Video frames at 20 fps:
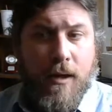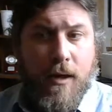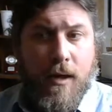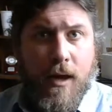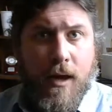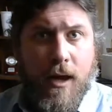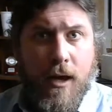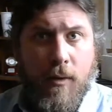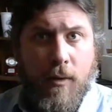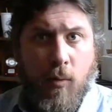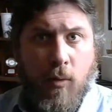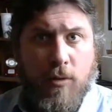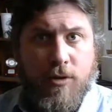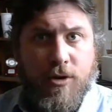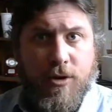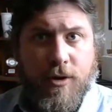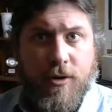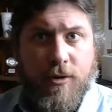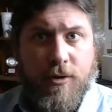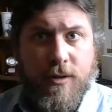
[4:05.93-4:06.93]
And what
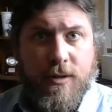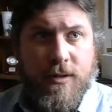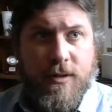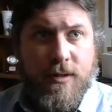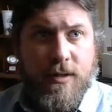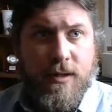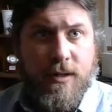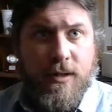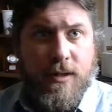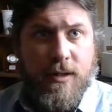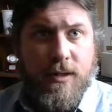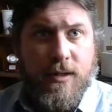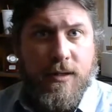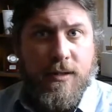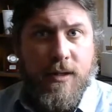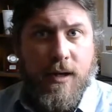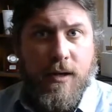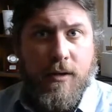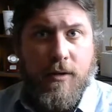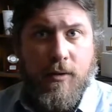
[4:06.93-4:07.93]
you're going to see is
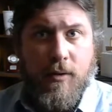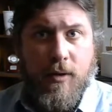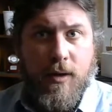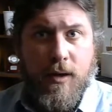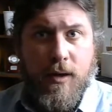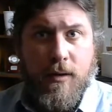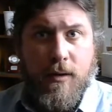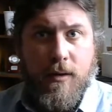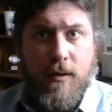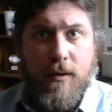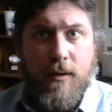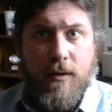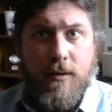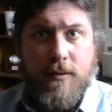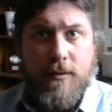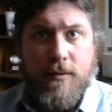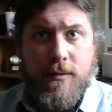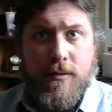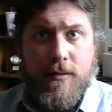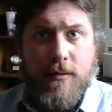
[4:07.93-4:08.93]
that you get
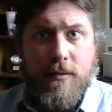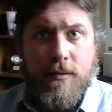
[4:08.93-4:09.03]
this.